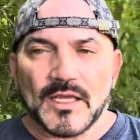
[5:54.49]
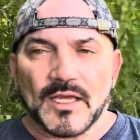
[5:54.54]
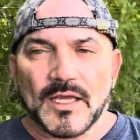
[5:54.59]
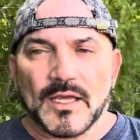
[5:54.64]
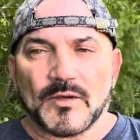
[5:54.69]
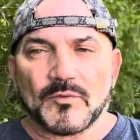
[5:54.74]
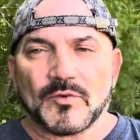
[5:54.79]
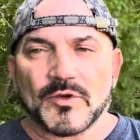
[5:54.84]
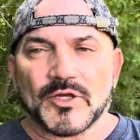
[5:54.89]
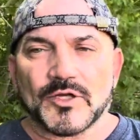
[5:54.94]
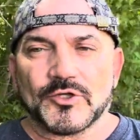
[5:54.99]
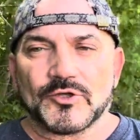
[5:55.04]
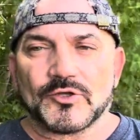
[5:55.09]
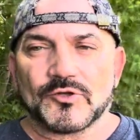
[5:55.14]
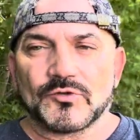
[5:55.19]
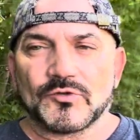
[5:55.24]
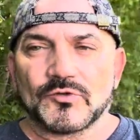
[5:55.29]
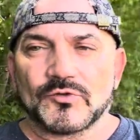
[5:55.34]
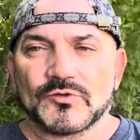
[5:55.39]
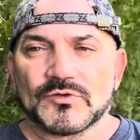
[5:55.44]
and we're going to
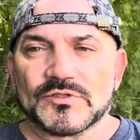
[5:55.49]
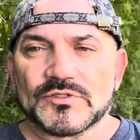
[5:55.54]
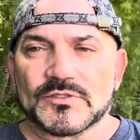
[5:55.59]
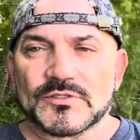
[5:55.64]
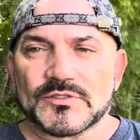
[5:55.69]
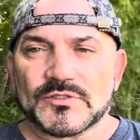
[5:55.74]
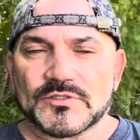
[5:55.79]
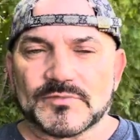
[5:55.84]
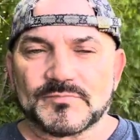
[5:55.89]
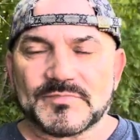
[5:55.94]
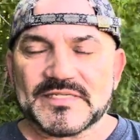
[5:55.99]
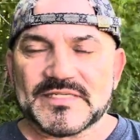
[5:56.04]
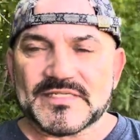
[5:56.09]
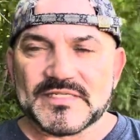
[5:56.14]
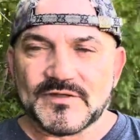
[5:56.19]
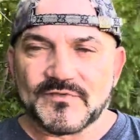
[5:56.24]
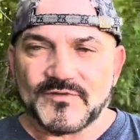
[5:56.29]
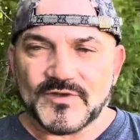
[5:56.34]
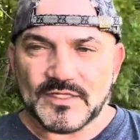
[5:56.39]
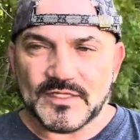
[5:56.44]
do
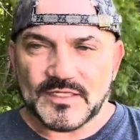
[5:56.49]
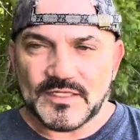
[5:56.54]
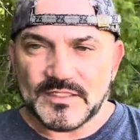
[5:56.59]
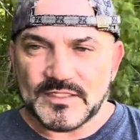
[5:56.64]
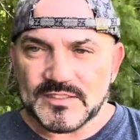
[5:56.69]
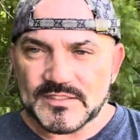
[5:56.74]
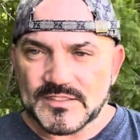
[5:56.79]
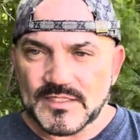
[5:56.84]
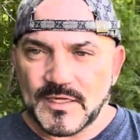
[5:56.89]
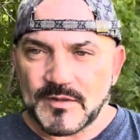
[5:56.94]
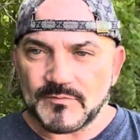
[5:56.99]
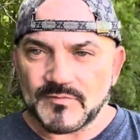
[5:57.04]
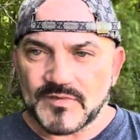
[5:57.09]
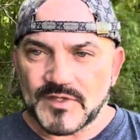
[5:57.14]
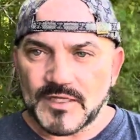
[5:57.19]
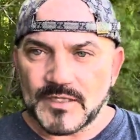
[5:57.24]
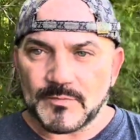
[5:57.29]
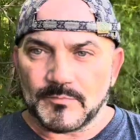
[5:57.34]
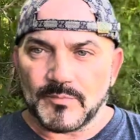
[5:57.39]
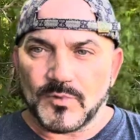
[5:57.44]
specifically the same
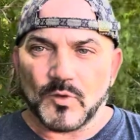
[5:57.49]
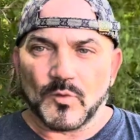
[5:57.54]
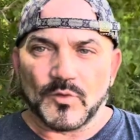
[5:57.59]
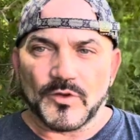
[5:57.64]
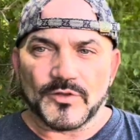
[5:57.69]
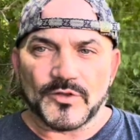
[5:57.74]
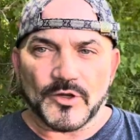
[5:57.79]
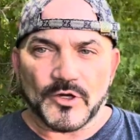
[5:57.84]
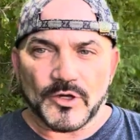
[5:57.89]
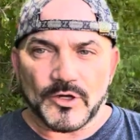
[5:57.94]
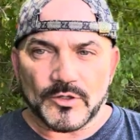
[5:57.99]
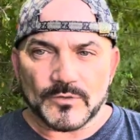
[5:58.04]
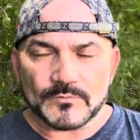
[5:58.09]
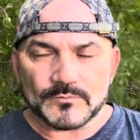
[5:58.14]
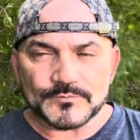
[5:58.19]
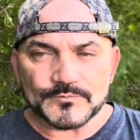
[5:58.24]
thing but with her.